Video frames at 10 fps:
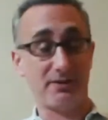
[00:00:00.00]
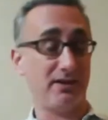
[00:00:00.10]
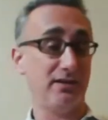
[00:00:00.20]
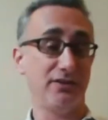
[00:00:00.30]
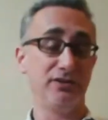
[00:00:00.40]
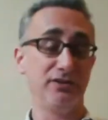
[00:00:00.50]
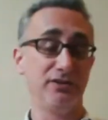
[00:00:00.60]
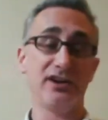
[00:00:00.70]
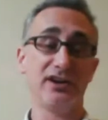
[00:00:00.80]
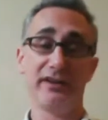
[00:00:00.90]
I mean, another
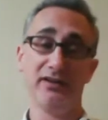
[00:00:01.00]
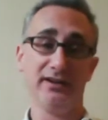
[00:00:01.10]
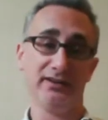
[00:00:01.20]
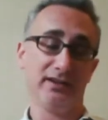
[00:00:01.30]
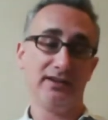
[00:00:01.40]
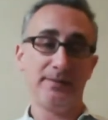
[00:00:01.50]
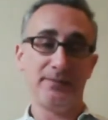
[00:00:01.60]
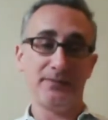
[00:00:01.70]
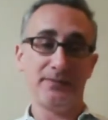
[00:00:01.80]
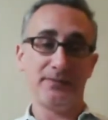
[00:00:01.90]
entire area
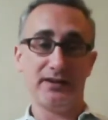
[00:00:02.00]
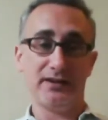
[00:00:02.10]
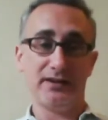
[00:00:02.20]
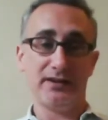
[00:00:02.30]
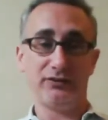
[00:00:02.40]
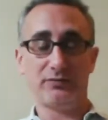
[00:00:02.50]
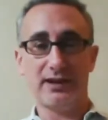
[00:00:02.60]
is